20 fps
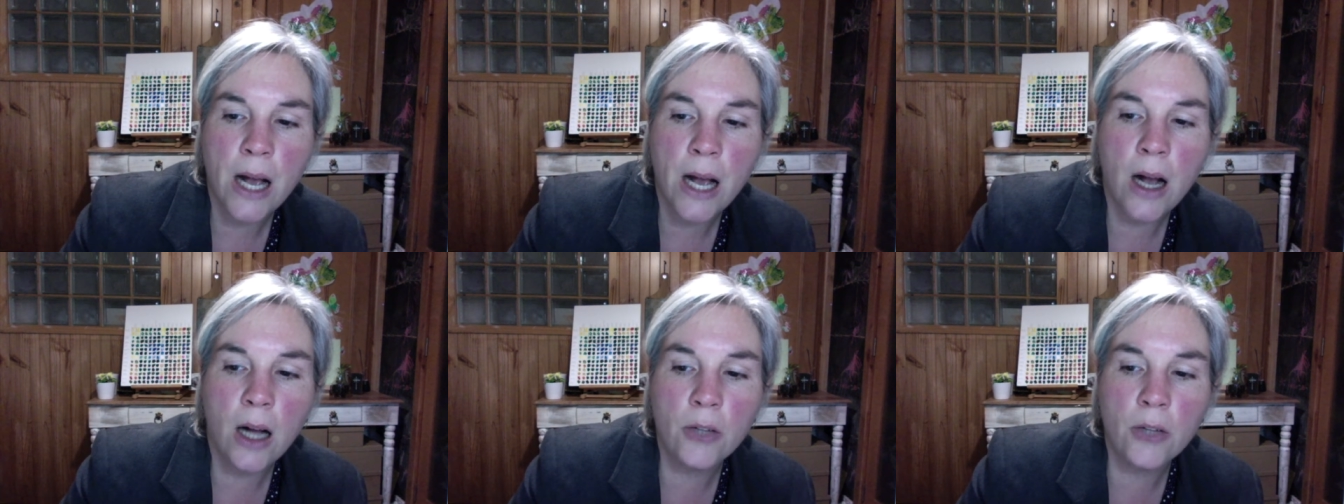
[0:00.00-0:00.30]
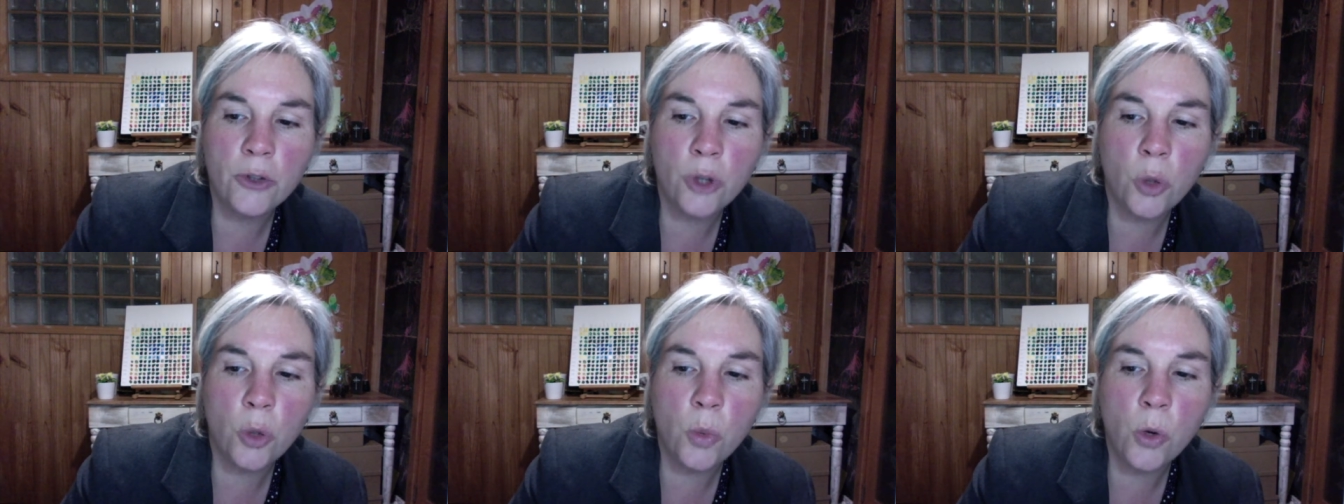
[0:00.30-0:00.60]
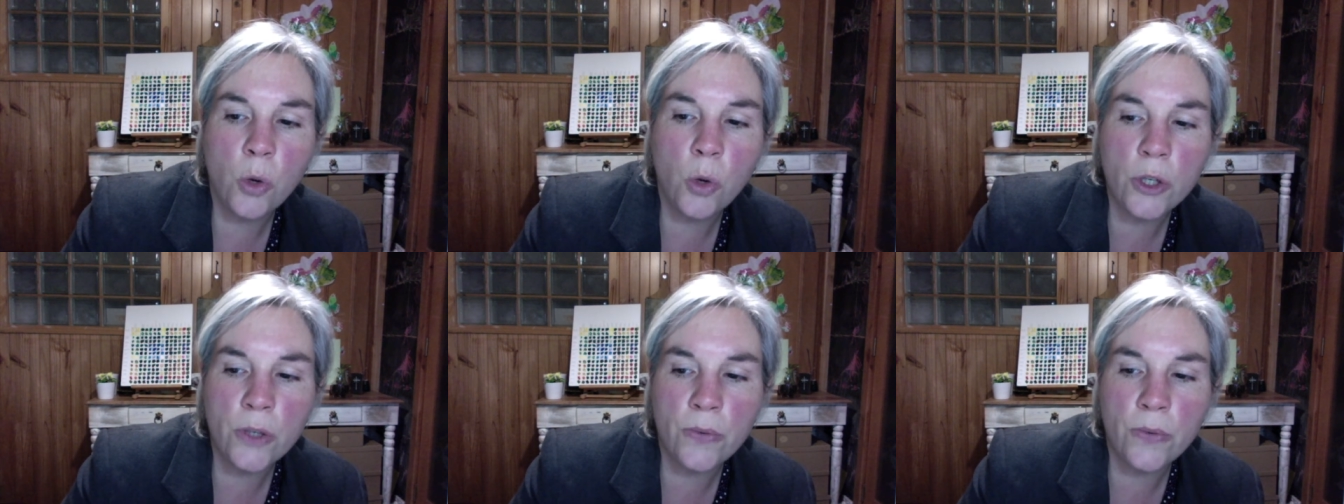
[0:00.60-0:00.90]
I'll draw
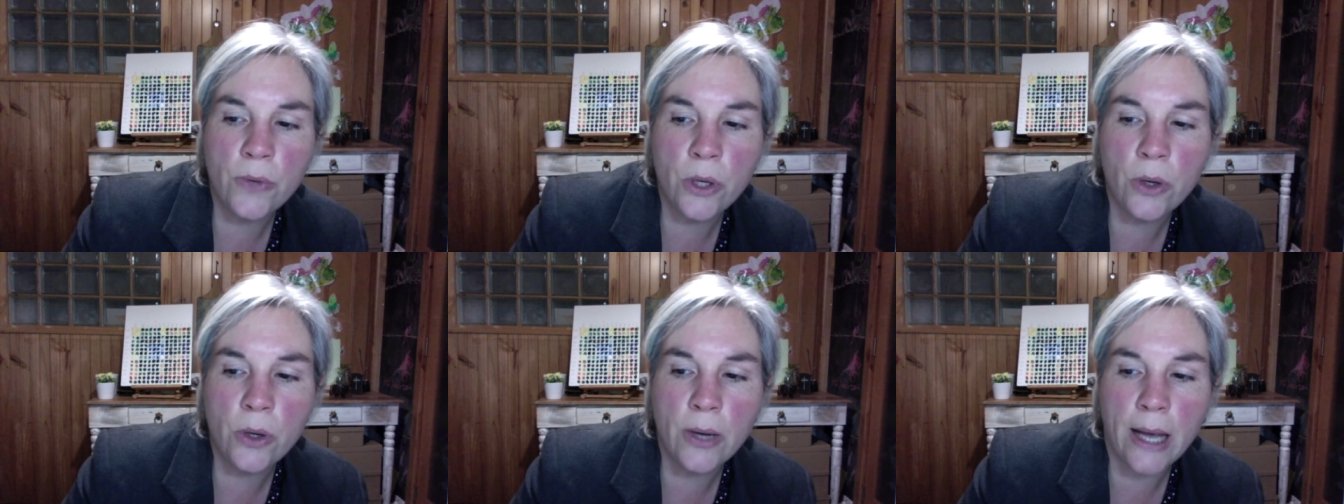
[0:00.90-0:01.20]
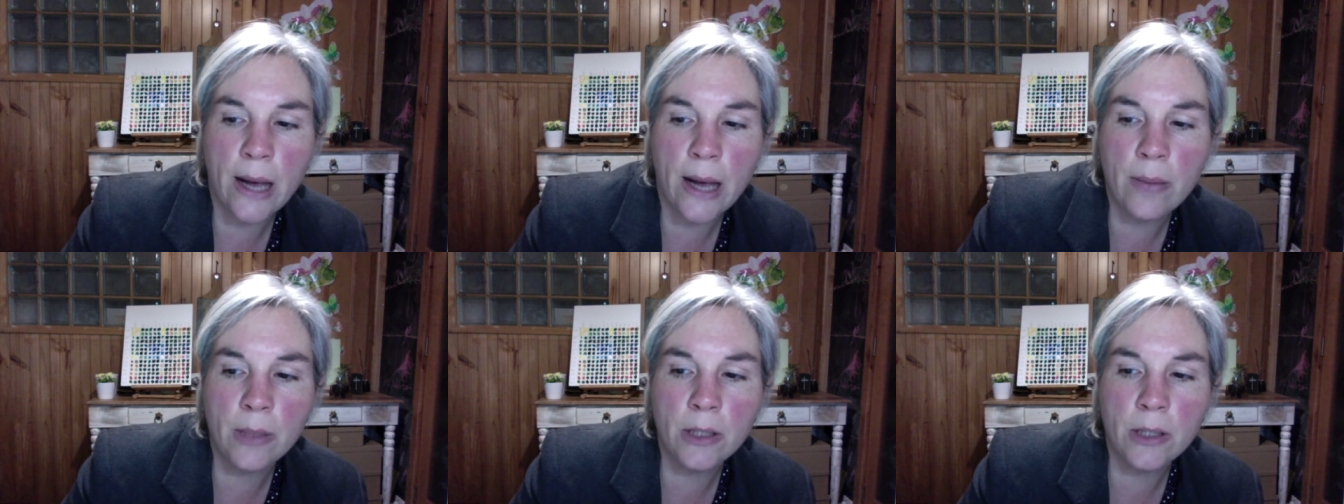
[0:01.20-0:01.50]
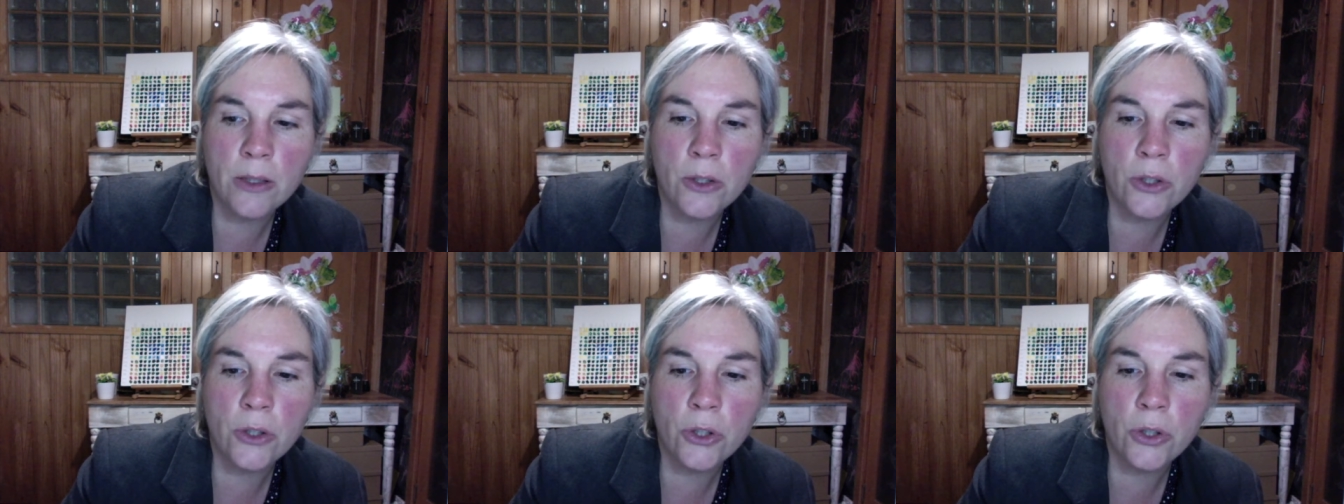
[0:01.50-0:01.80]
water for your
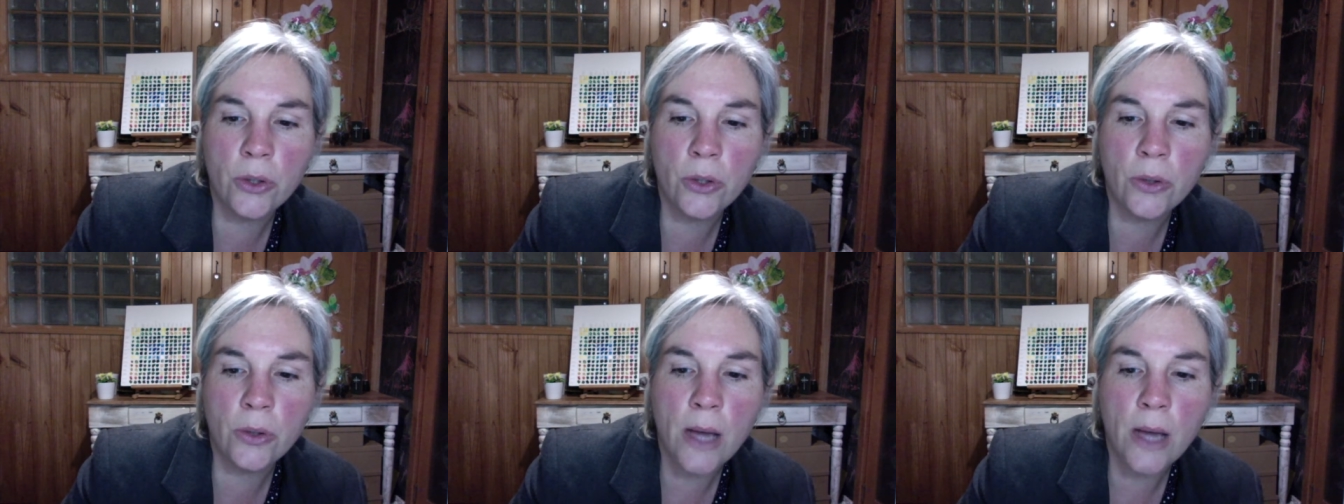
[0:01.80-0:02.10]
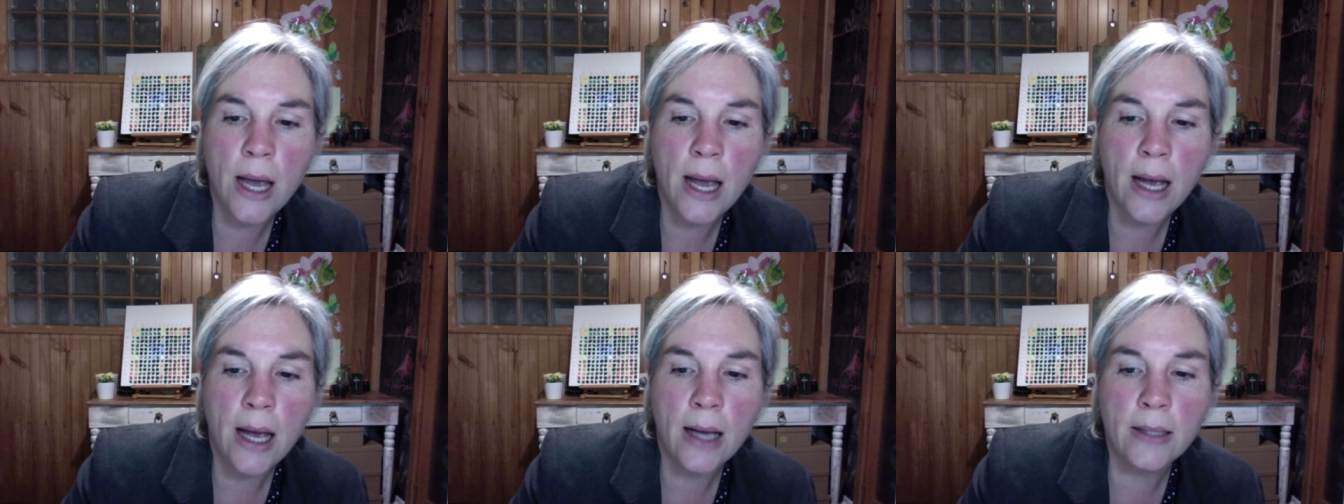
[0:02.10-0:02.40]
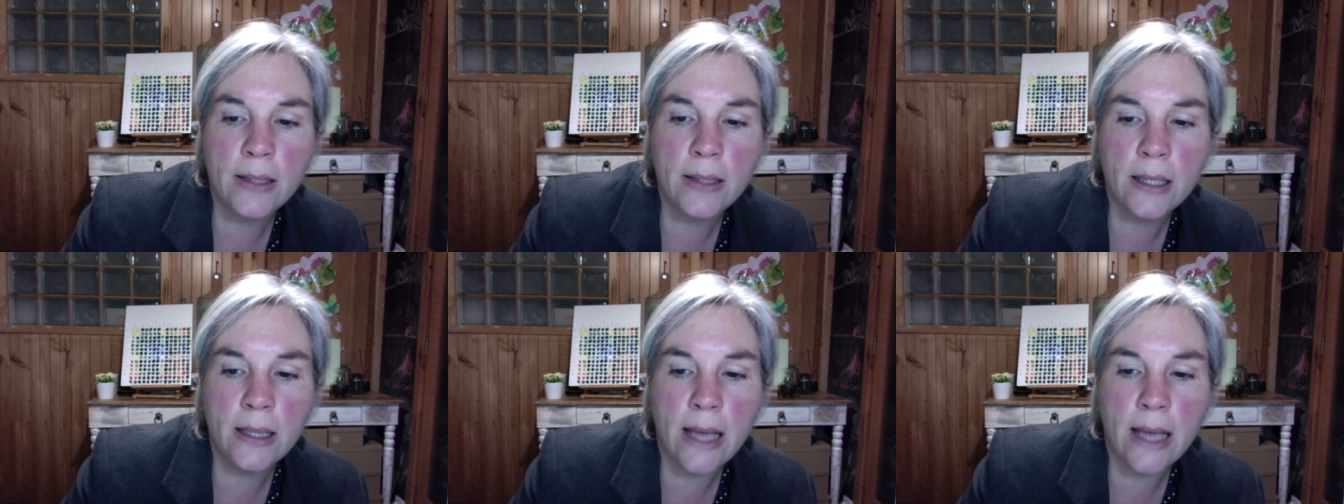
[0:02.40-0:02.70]
camels too,
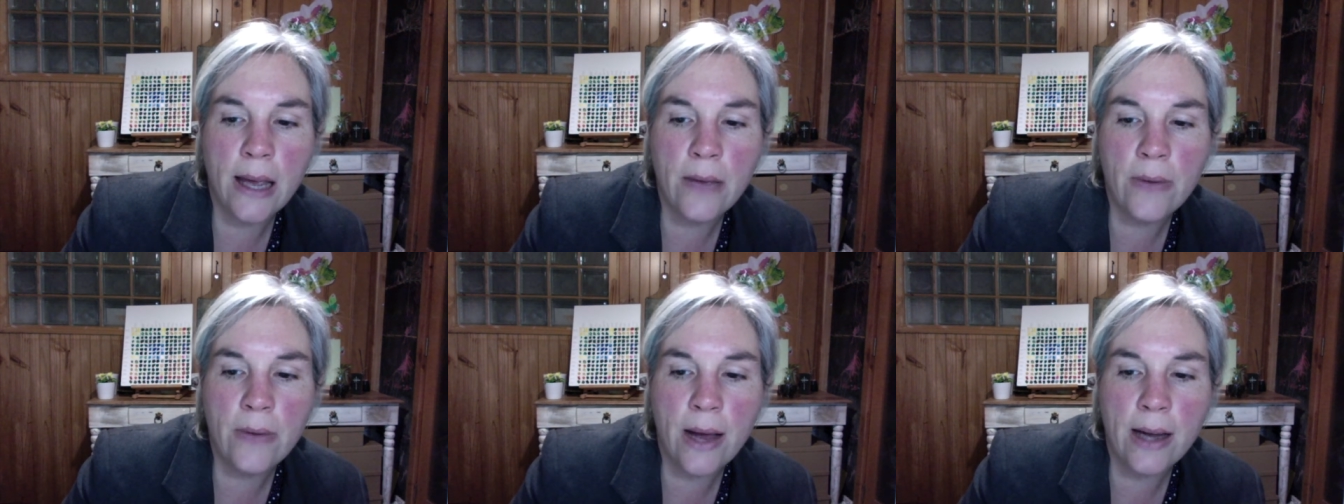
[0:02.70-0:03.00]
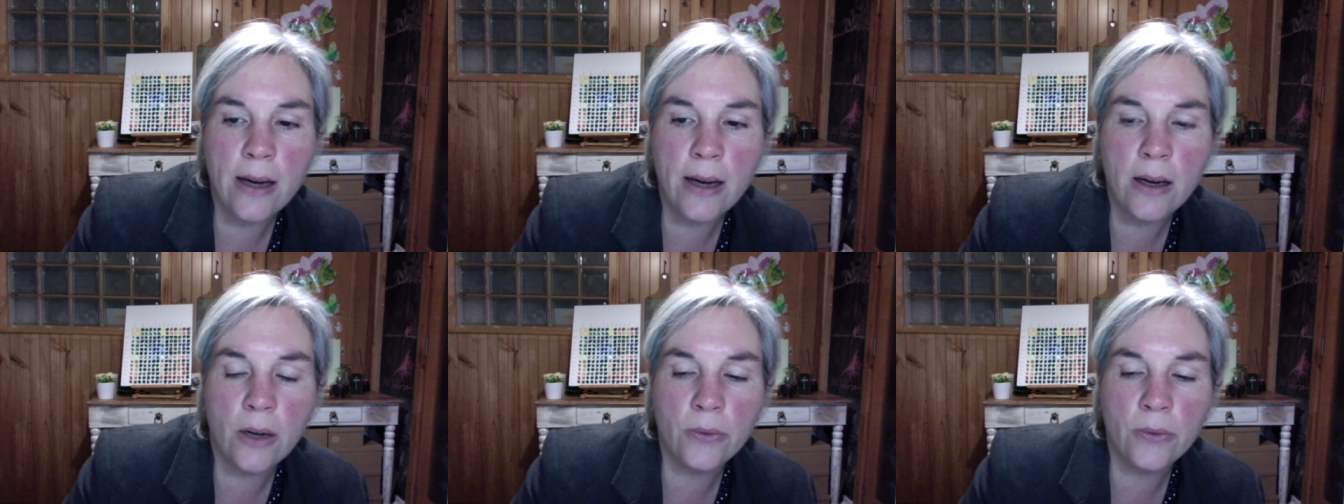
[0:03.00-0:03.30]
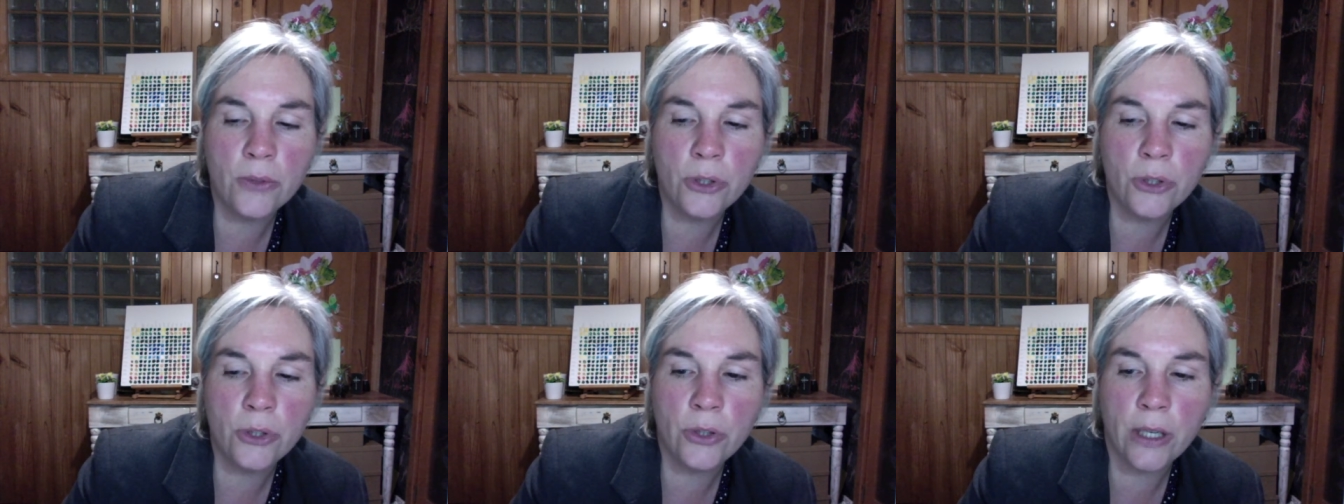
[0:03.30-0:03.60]
until they have had
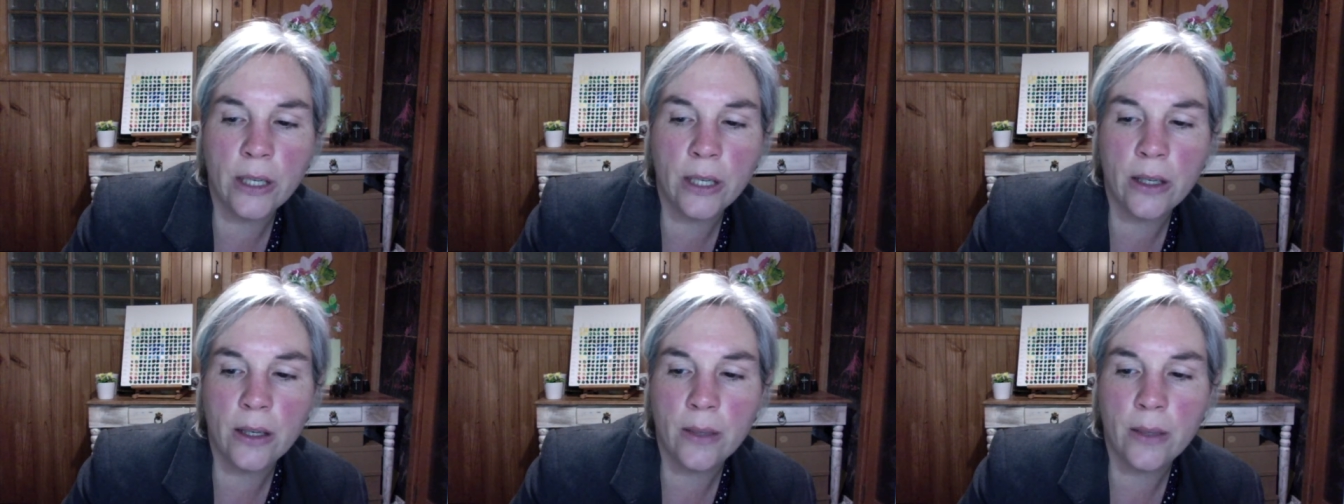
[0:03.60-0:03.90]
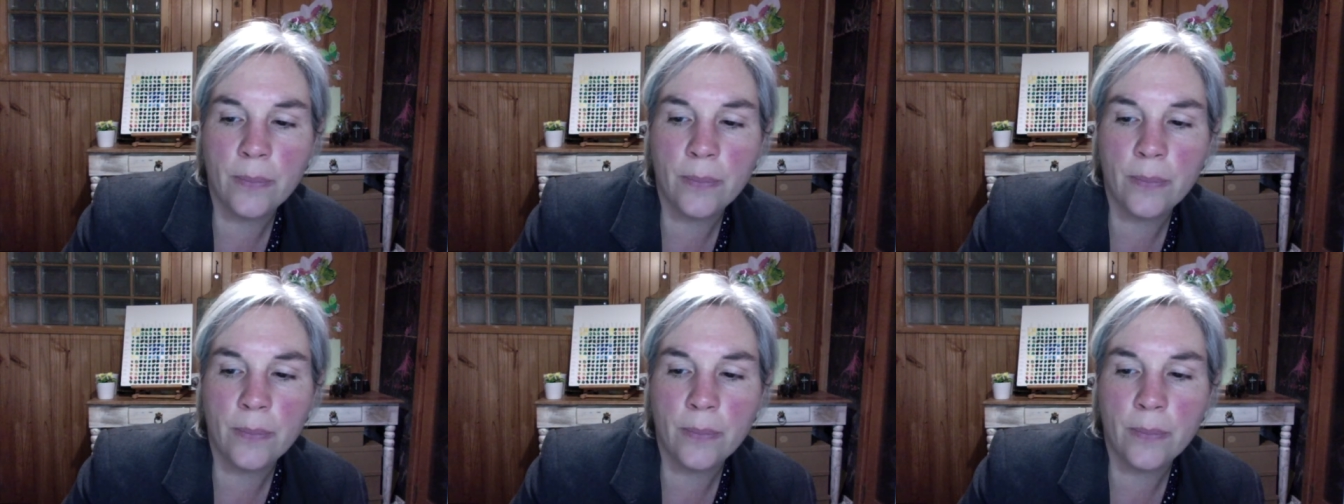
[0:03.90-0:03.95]
enough to drink.